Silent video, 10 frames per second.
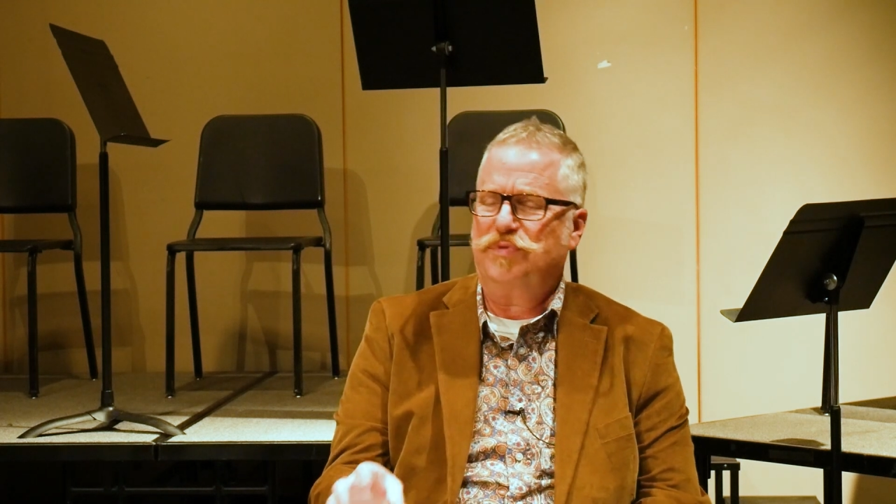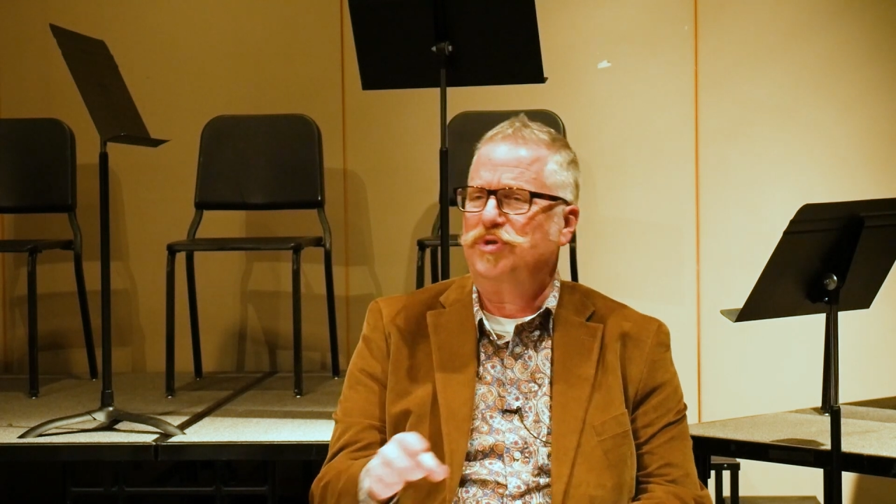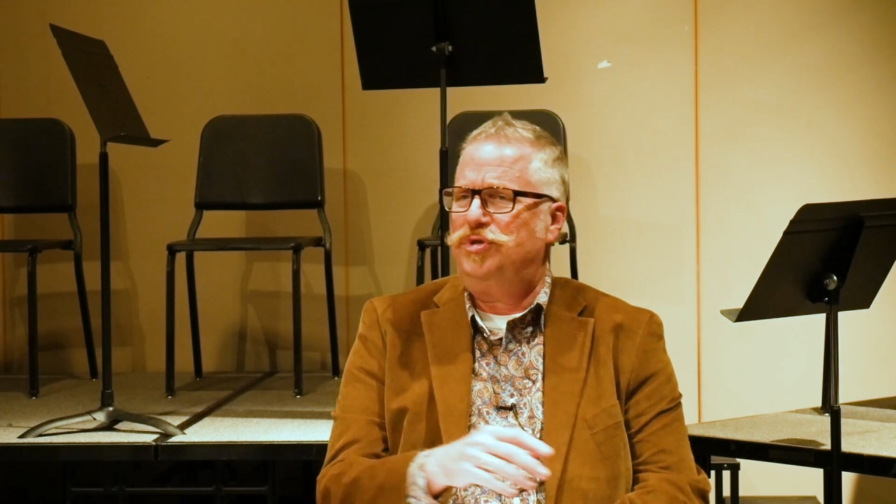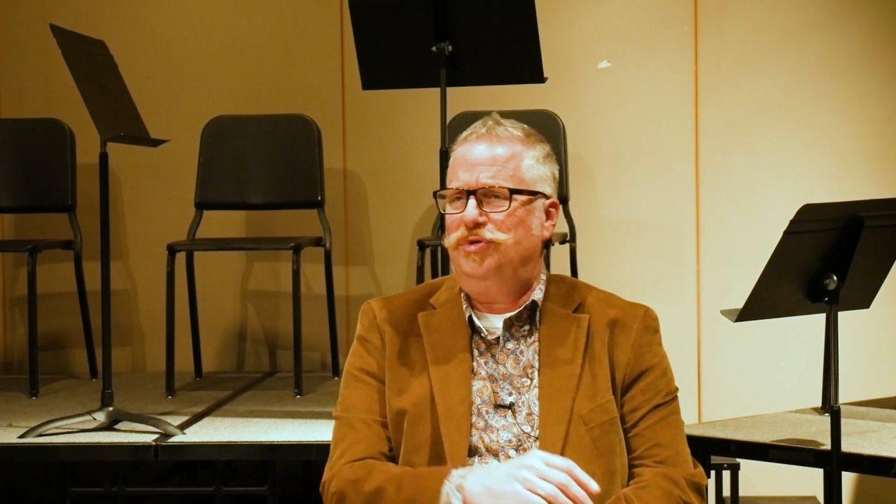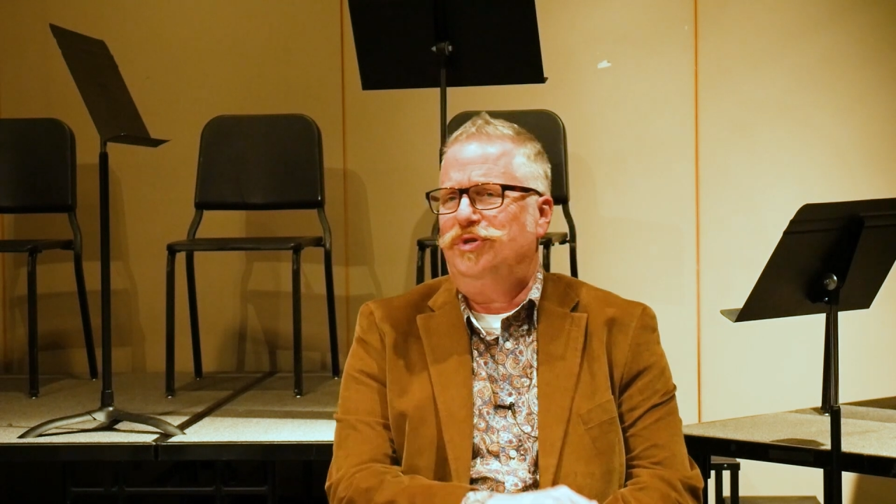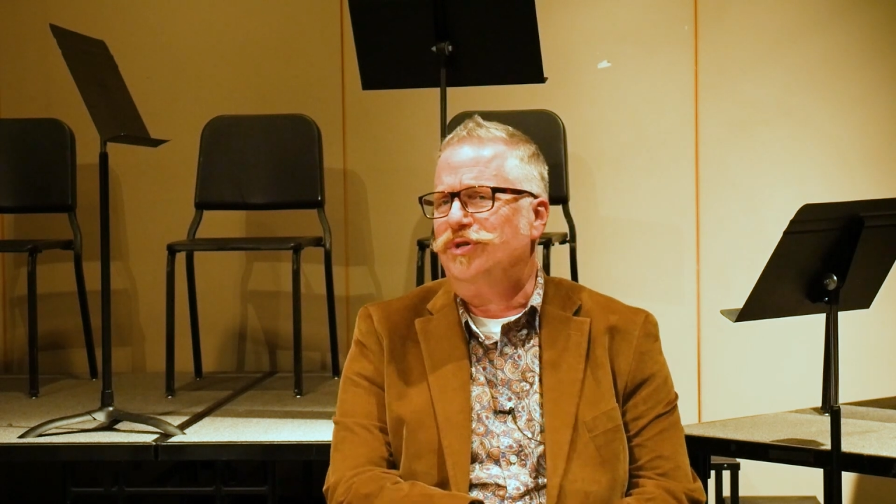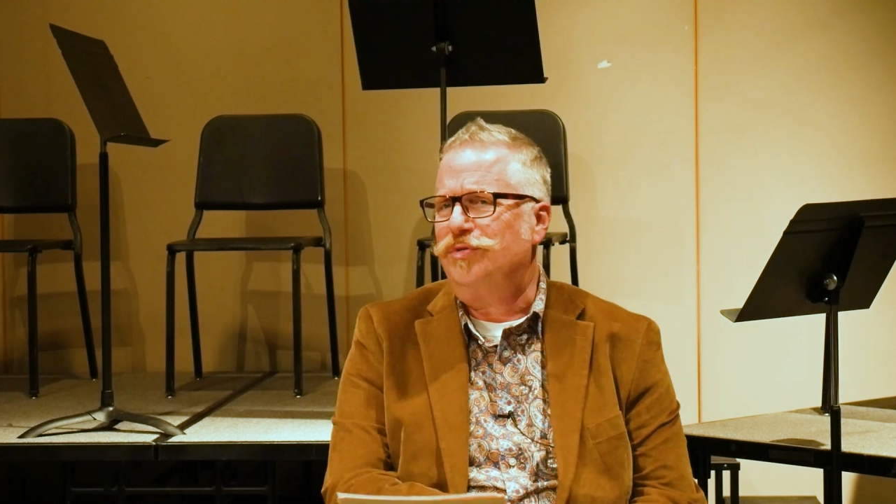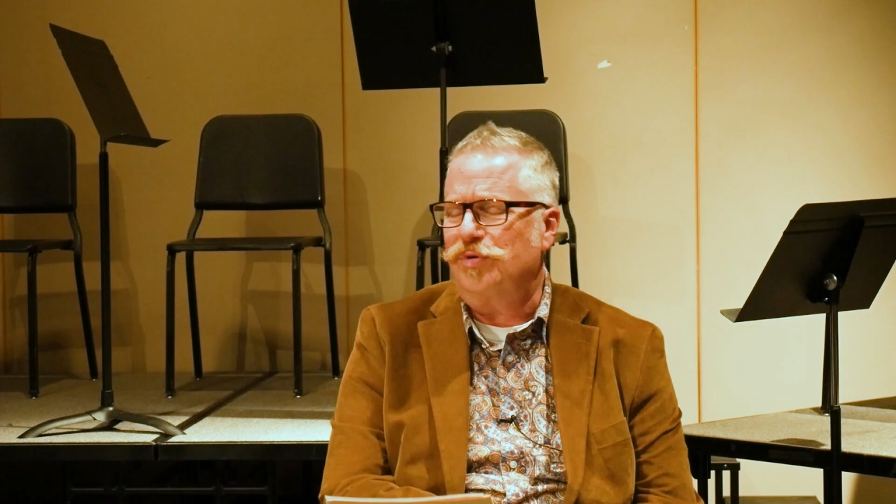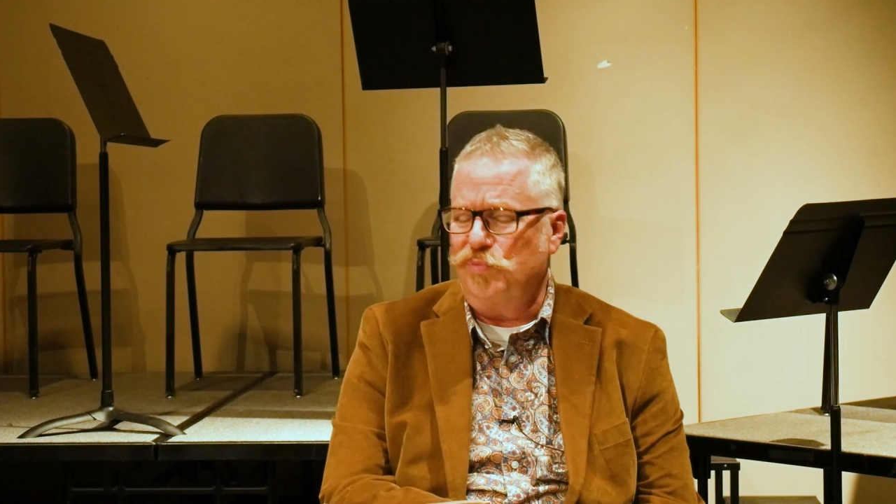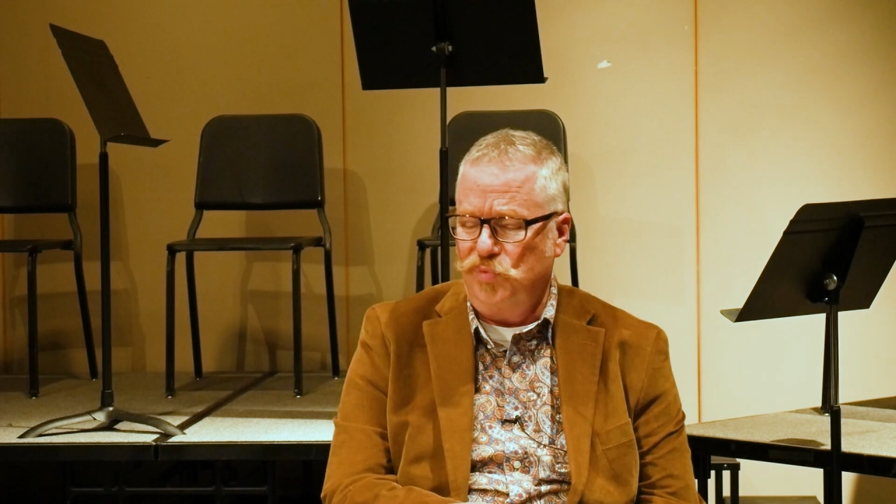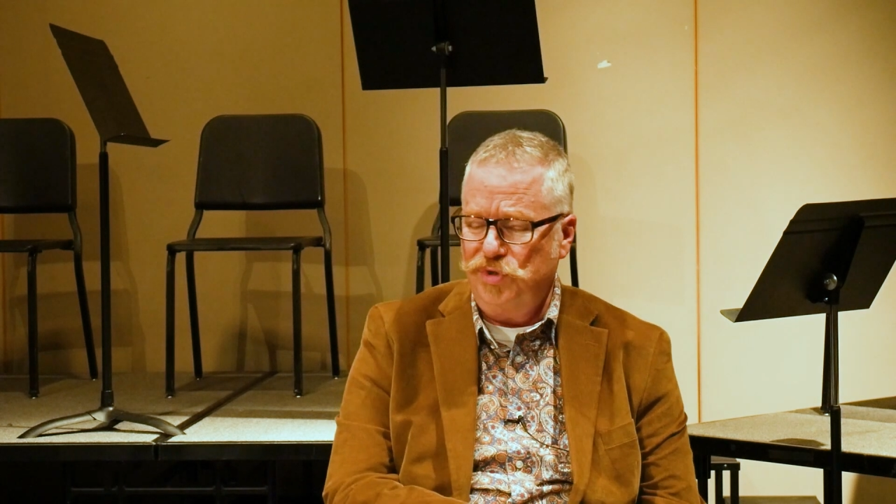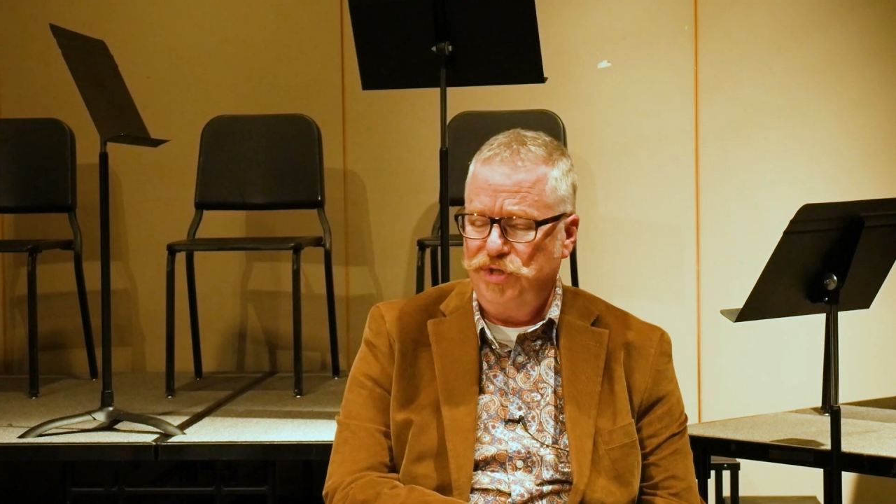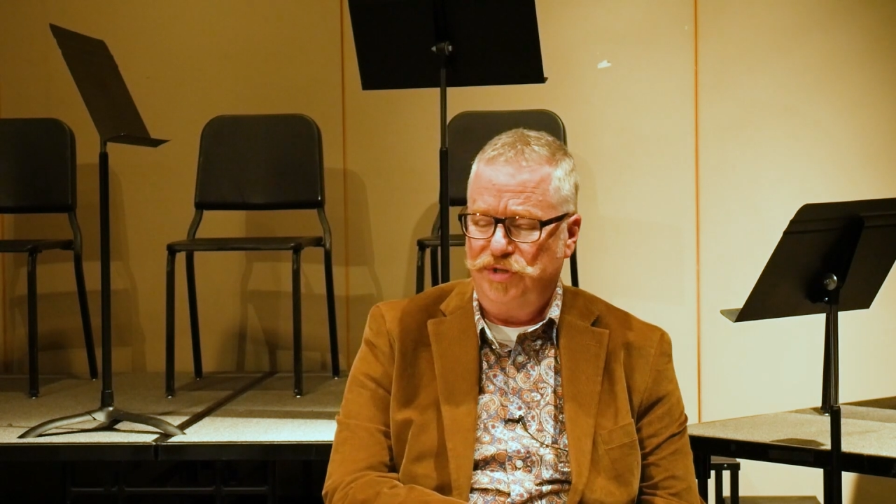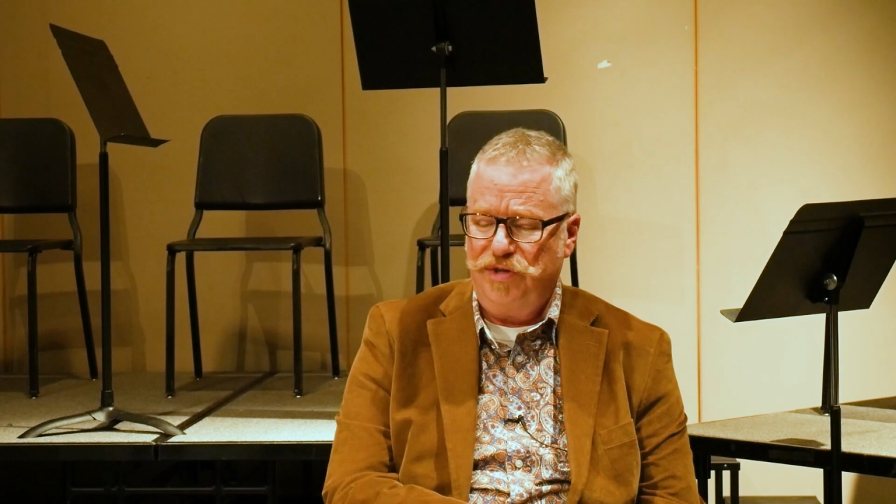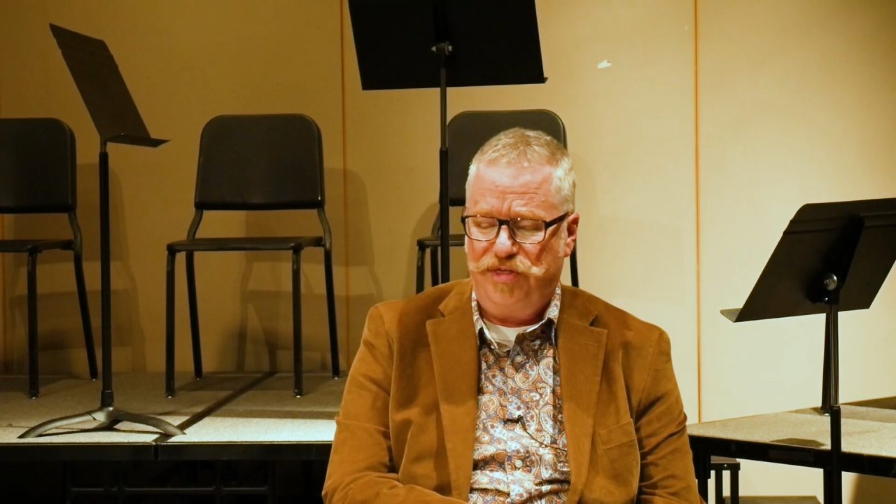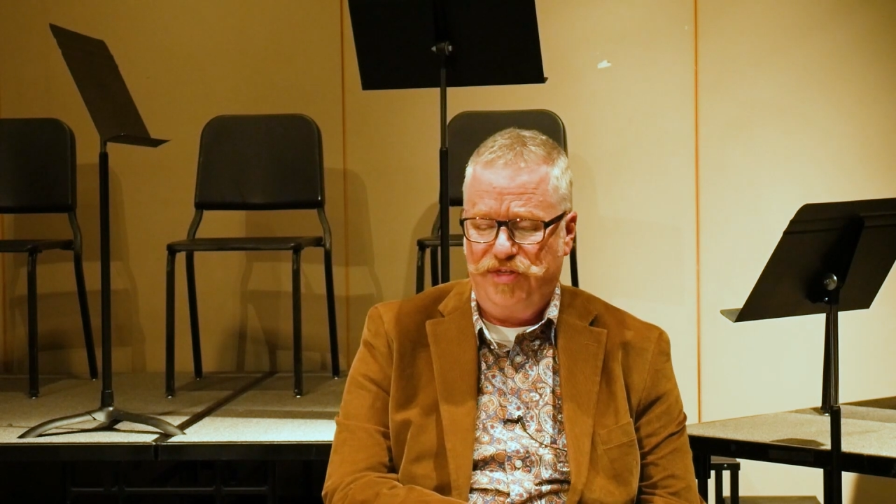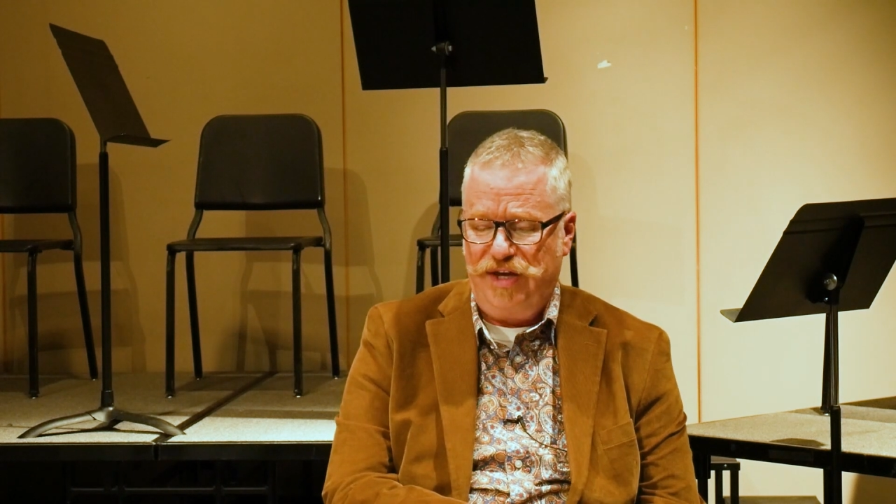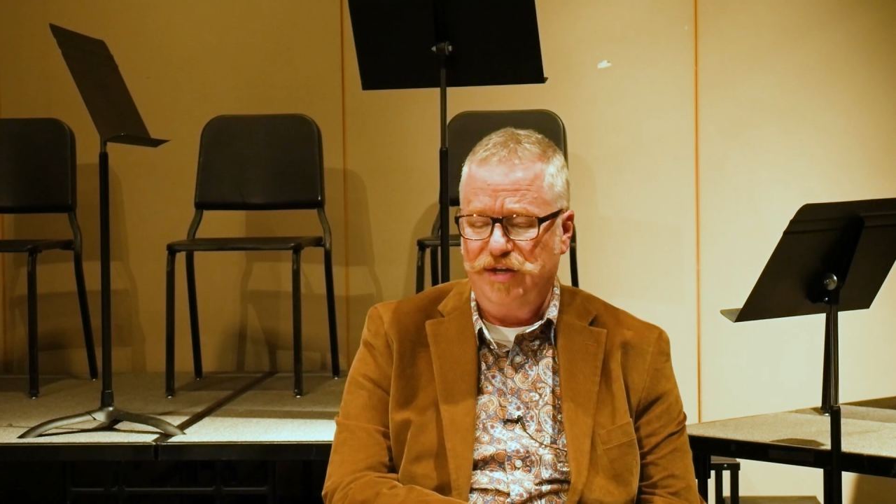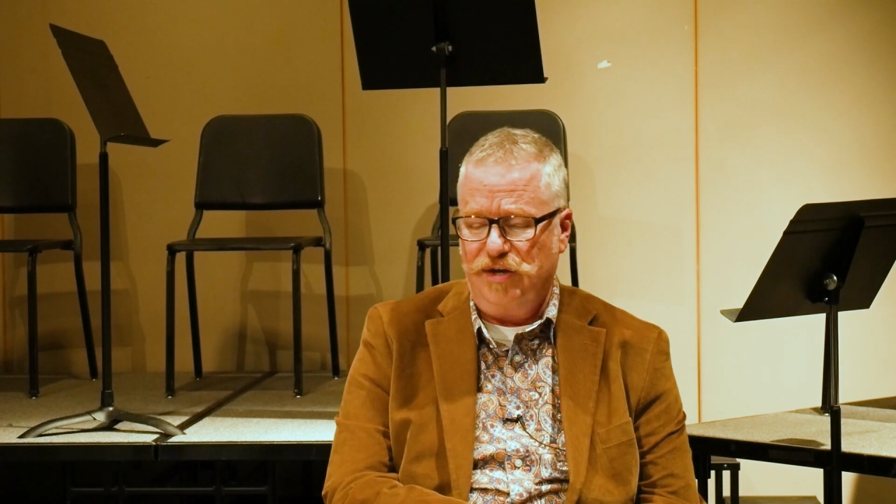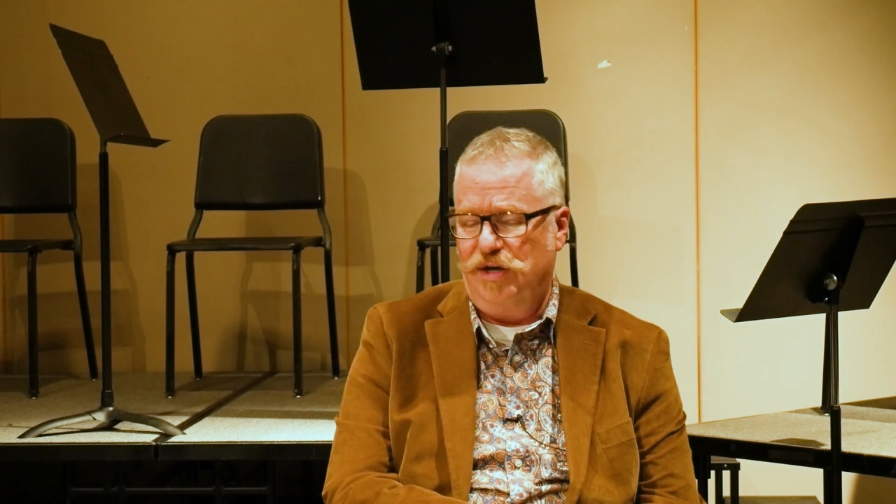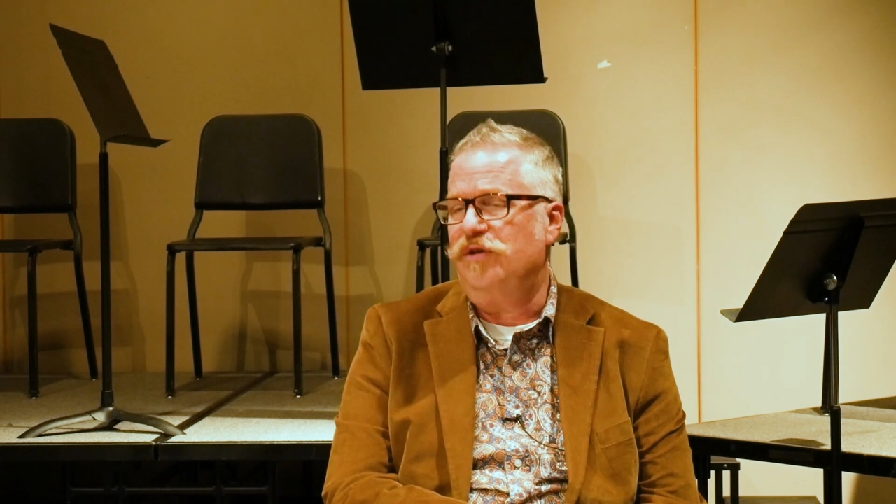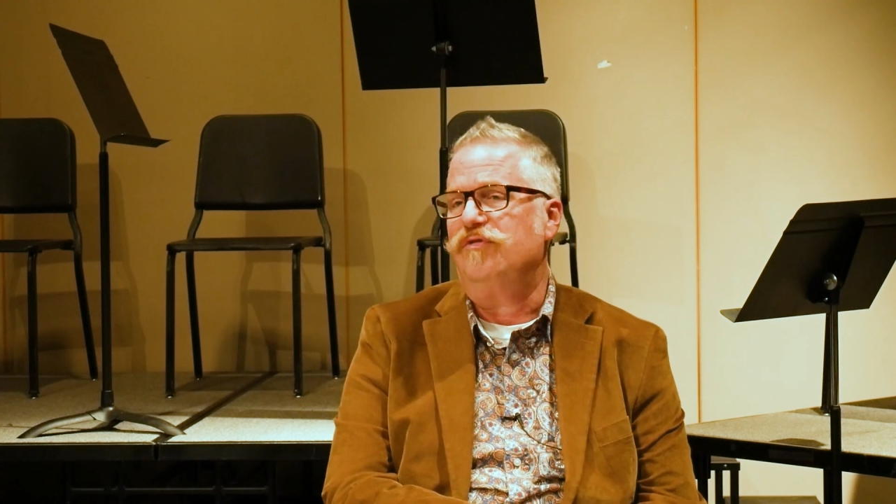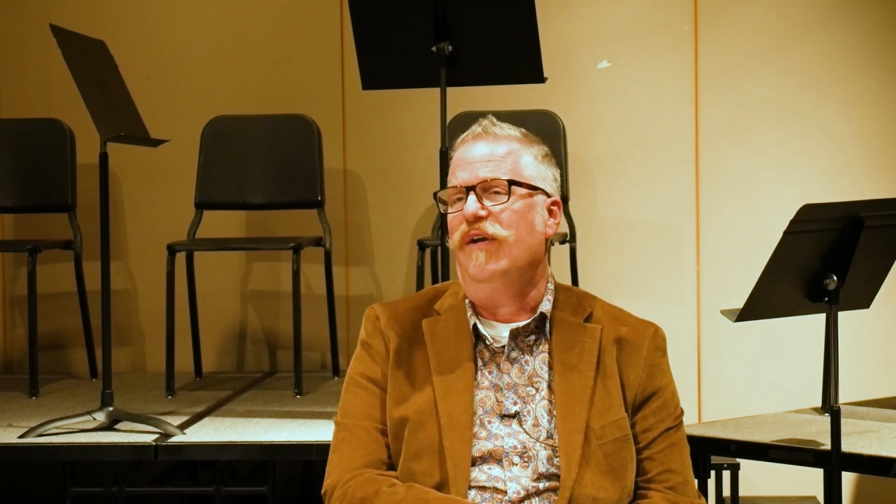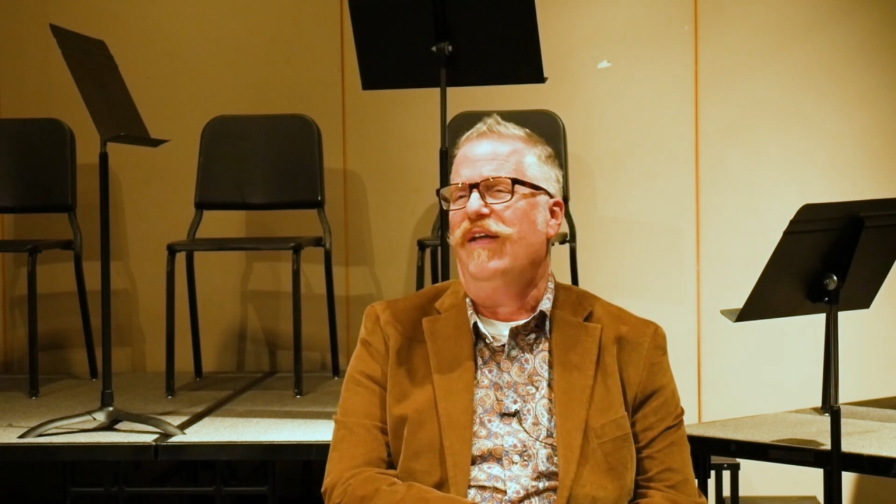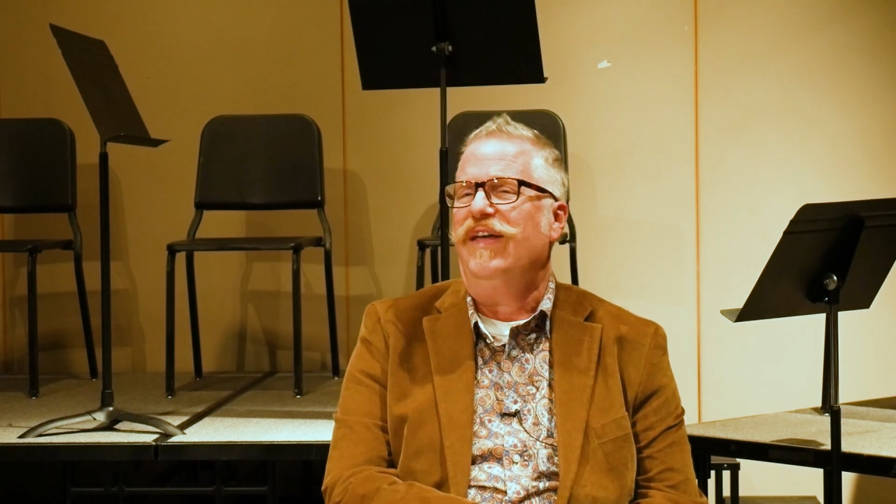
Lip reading: could or would think of.